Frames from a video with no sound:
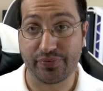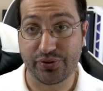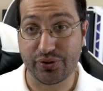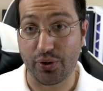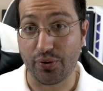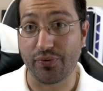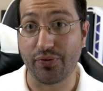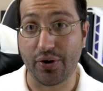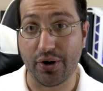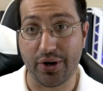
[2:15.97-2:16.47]

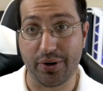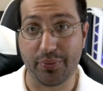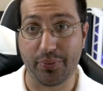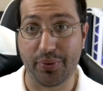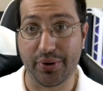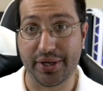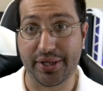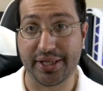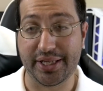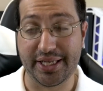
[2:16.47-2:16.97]
so far
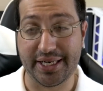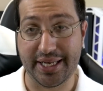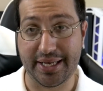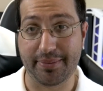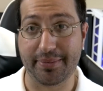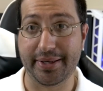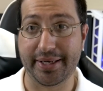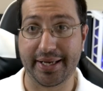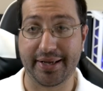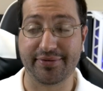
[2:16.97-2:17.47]
what the
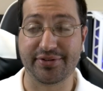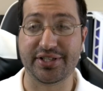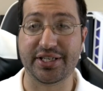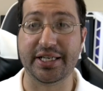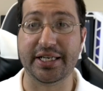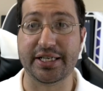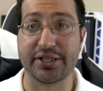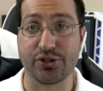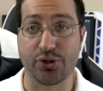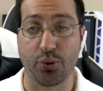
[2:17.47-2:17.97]
naming i've
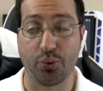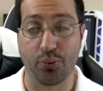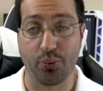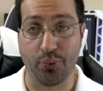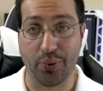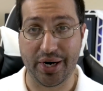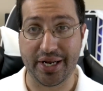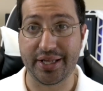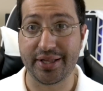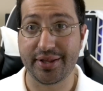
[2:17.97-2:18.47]
seen is
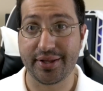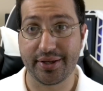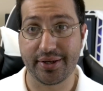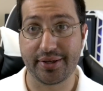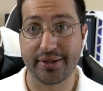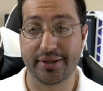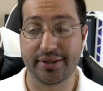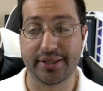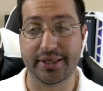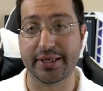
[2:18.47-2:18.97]
wraith
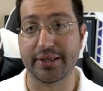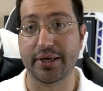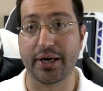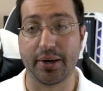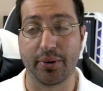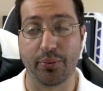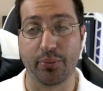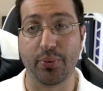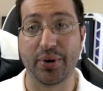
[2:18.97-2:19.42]
the uh,